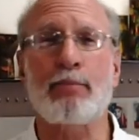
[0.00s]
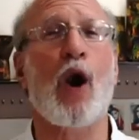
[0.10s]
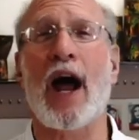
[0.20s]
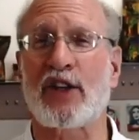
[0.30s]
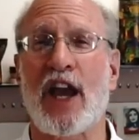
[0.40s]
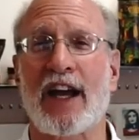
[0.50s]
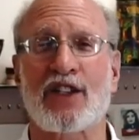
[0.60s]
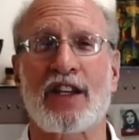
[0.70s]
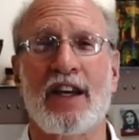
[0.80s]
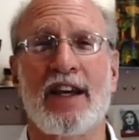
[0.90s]

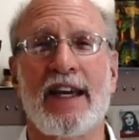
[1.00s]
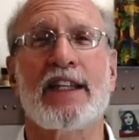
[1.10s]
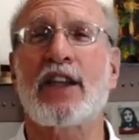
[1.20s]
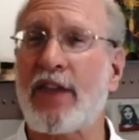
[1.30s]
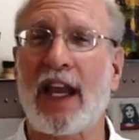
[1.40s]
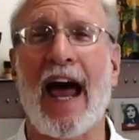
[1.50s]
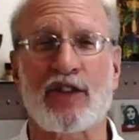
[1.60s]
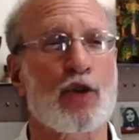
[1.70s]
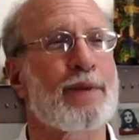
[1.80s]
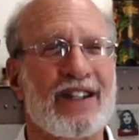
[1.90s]
projects into the
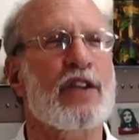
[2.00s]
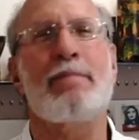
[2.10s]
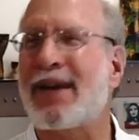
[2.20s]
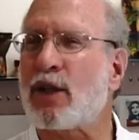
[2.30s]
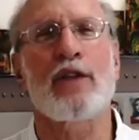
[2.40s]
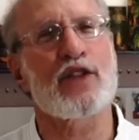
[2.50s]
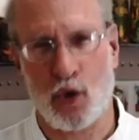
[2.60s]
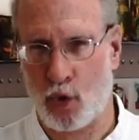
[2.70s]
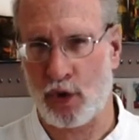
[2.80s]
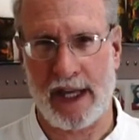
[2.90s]
classroom, into the middle of the
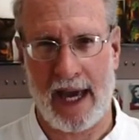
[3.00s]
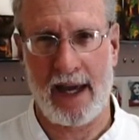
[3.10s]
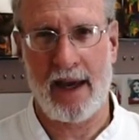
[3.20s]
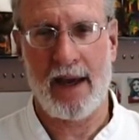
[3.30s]
school day,